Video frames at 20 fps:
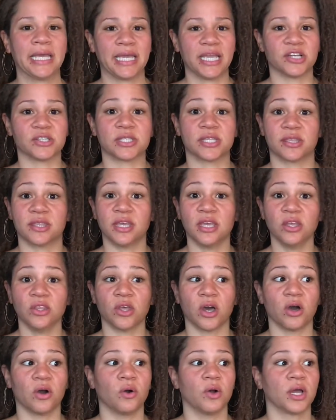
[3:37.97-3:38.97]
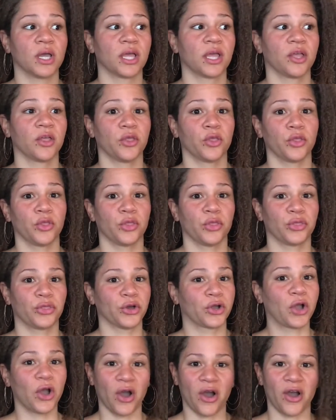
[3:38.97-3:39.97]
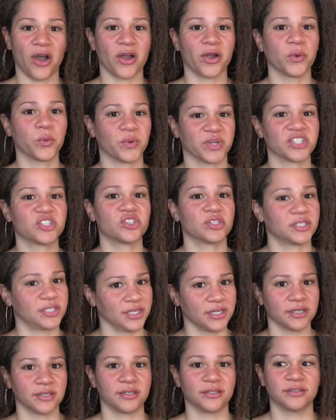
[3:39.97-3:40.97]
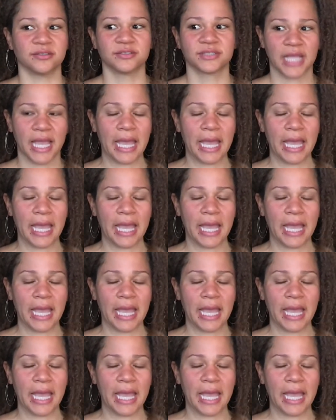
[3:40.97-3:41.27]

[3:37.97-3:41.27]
Here's the thing though, the car was still